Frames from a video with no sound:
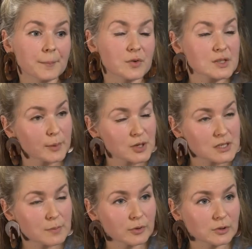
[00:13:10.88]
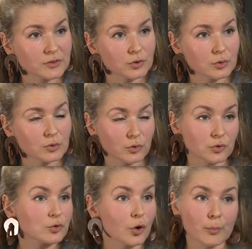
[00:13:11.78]
responsible to
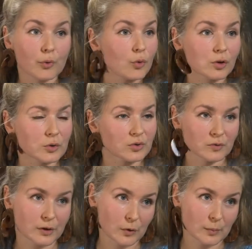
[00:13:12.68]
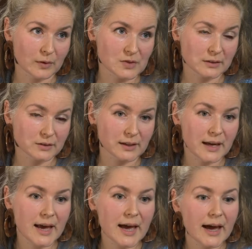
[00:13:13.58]
stop all use and recruitment of children.
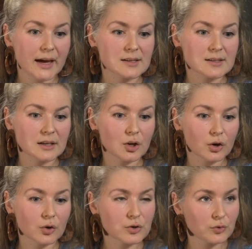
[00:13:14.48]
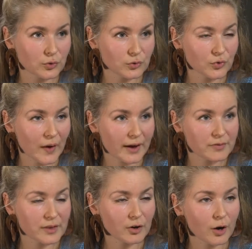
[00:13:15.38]
And in Congo, you used to
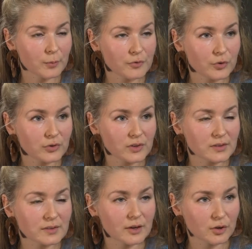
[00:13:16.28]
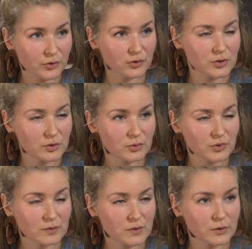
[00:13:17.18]
have their armed forces that also
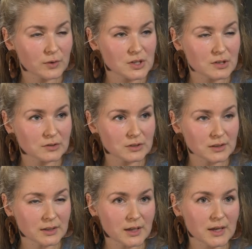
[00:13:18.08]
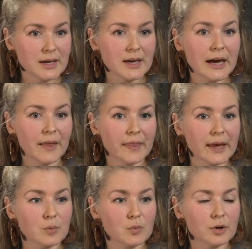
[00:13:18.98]
used and recruited children. And
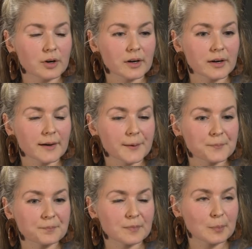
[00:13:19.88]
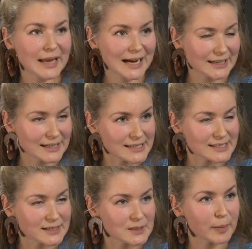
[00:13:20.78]
they were
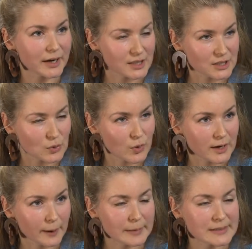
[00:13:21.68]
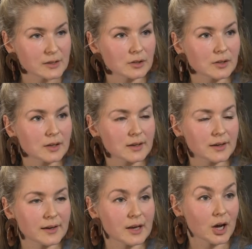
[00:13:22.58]
blacklisted by the UN up until
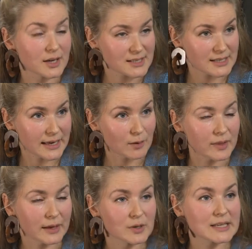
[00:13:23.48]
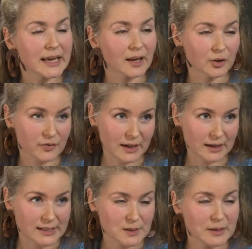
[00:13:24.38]
last year when they were taking off that
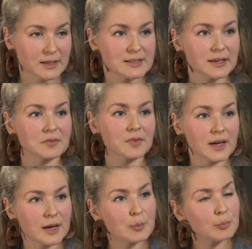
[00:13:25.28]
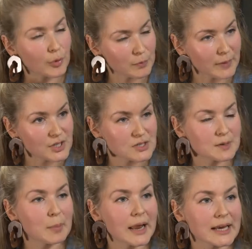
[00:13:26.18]
list, because they've put measures
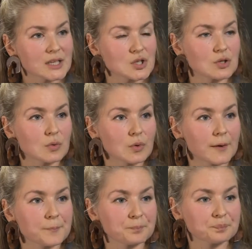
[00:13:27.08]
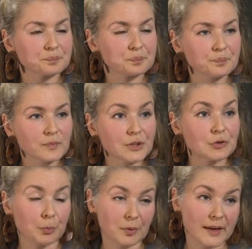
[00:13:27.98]
in place to
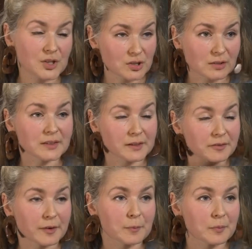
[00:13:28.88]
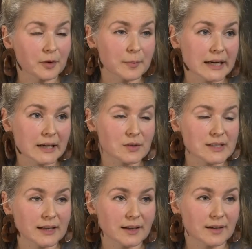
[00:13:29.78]
prevent children from
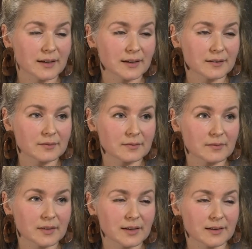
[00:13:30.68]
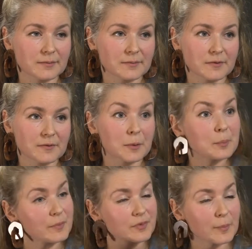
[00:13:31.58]
including
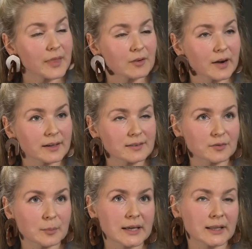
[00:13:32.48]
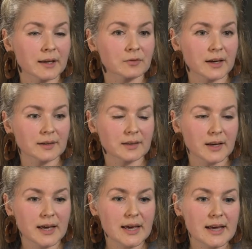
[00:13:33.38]
from their ranks, from being in their ranks.
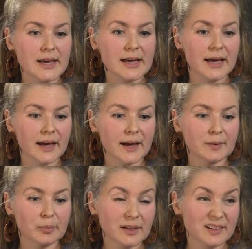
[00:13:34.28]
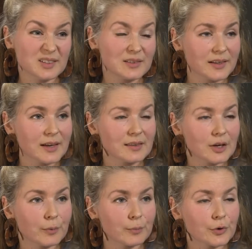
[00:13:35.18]
But as you say, the
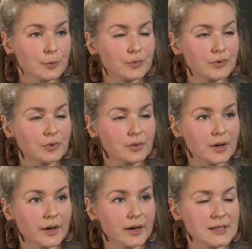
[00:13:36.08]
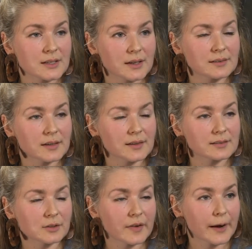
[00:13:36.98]
armed groups in DRC are
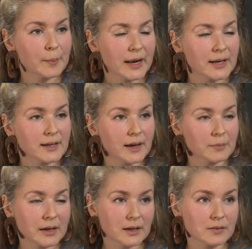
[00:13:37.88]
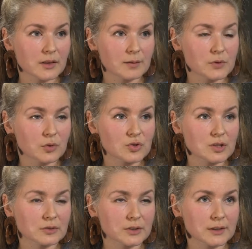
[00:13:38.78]
still very many, and many of them use
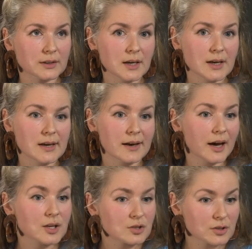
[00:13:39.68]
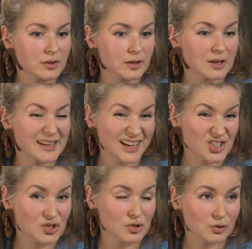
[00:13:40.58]
children. Under the
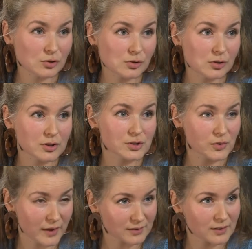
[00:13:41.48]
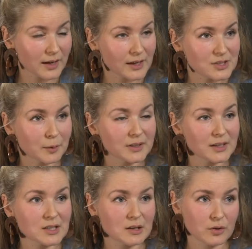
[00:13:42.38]
national 2009 child
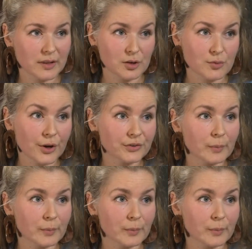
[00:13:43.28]
protection law that you also